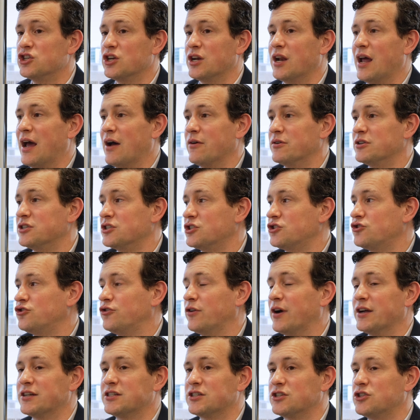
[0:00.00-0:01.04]
and how is
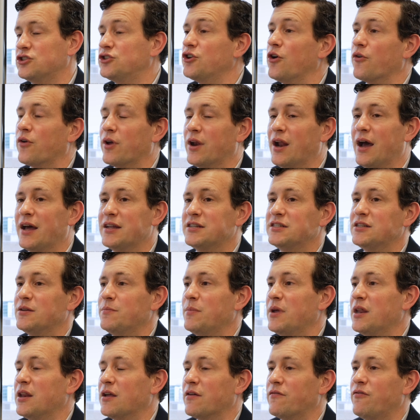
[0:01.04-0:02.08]
trust tokenized in
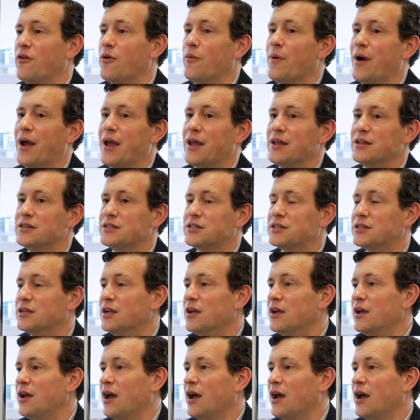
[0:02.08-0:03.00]
meaningful ways?